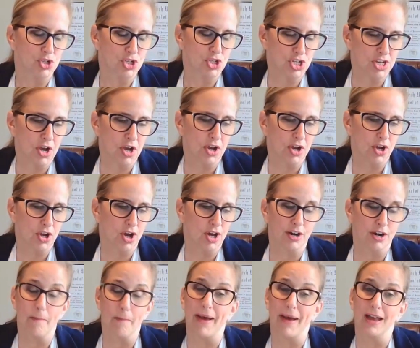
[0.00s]
She got
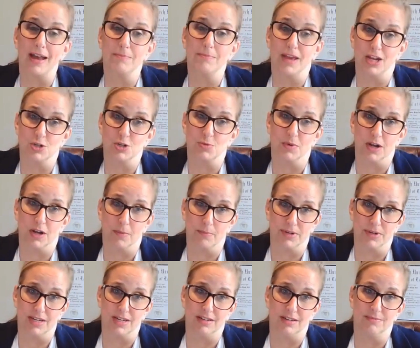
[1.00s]
caught in a bad management
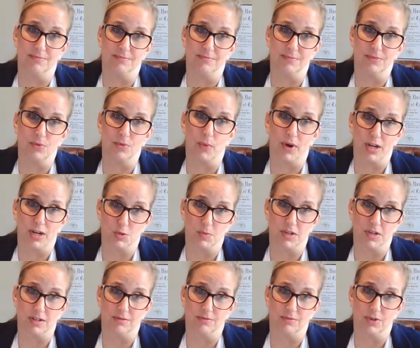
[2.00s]
company
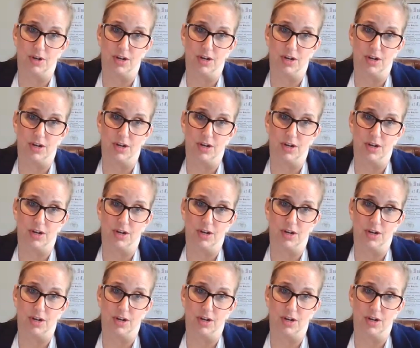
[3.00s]
arrangement,